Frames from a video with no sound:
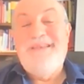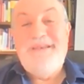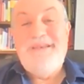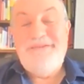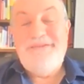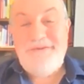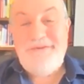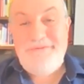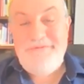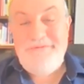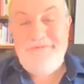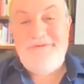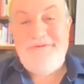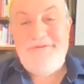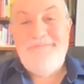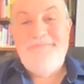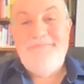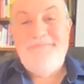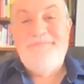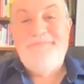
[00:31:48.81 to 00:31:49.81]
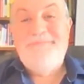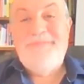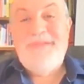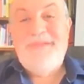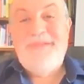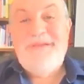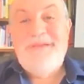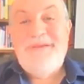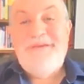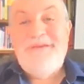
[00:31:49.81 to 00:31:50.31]
execution.
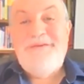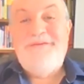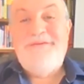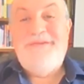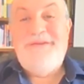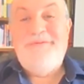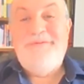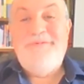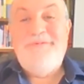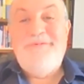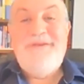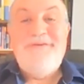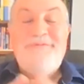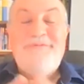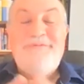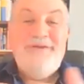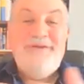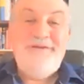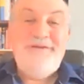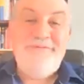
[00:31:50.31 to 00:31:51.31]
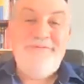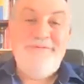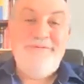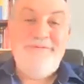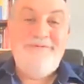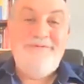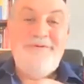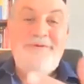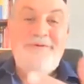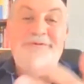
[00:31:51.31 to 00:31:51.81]
You see, we, we, we
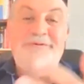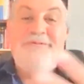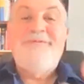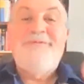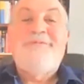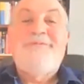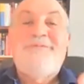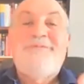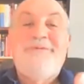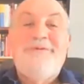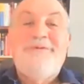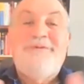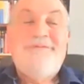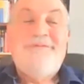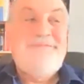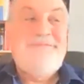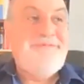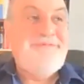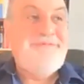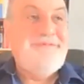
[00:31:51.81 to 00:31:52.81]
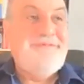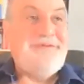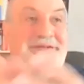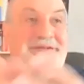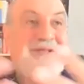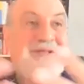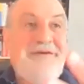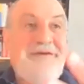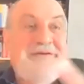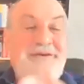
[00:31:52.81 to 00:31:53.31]
you know, you look
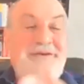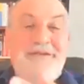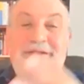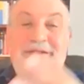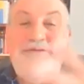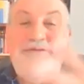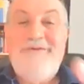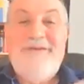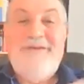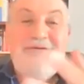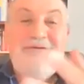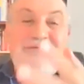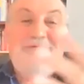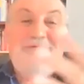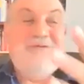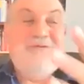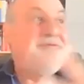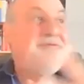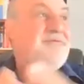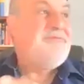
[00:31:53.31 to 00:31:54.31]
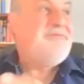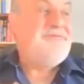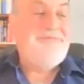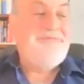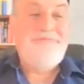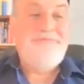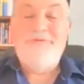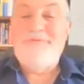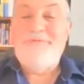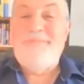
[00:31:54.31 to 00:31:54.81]
at lecture that we have, you
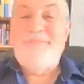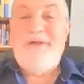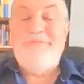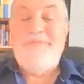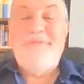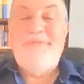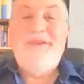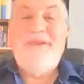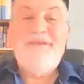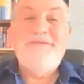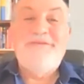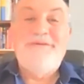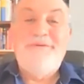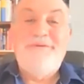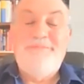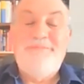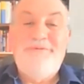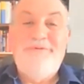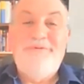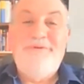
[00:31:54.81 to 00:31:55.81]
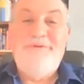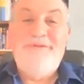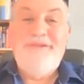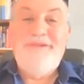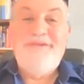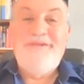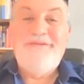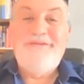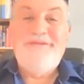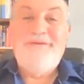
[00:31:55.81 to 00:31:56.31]
put mathematics on the board
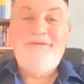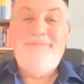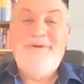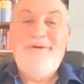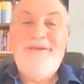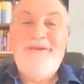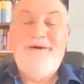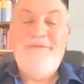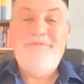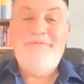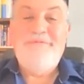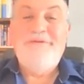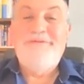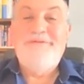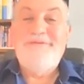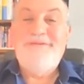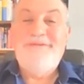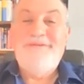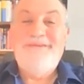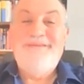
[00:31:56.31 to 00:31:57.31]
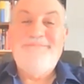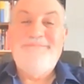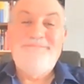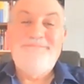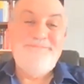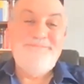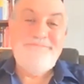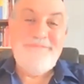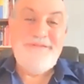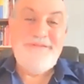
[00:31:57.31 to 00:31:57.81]
and start buying options. The,
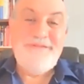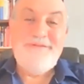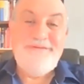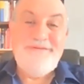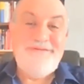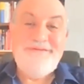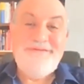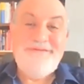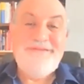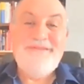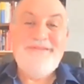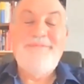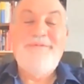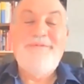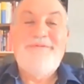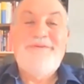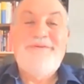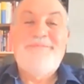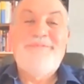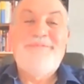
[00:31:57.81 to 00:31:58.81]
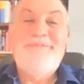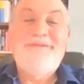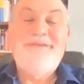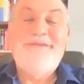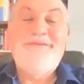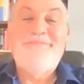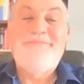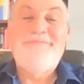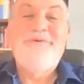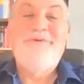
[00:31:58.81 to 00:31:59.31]
the, some of it, but
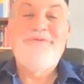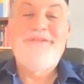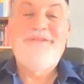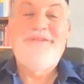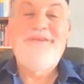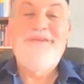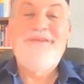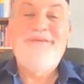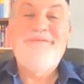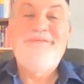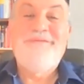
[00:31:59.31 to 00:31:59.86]
it's mostly